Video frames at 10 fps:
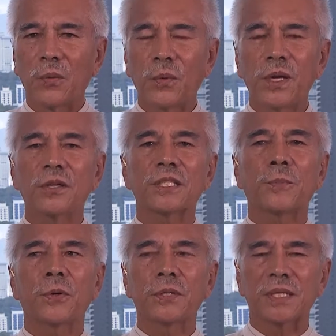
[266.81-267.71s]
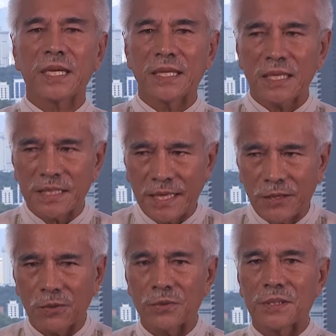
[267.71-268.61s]
we're not supposed to get the
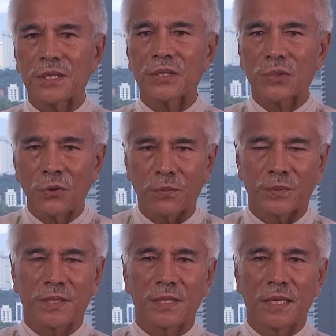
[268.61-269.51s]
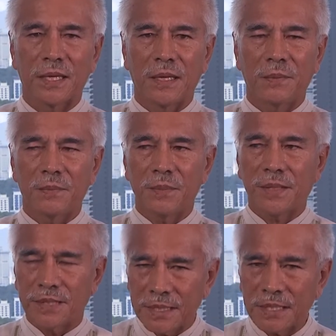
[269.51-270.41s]
cyclones, the storms,
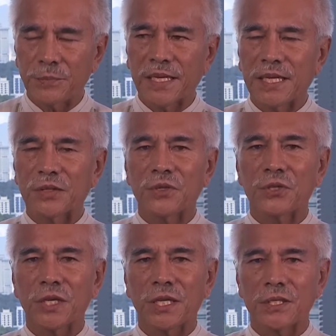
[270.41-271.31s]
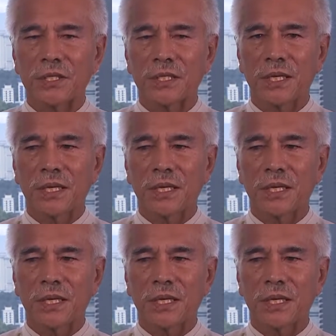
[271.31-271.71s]
but this is beginning to change.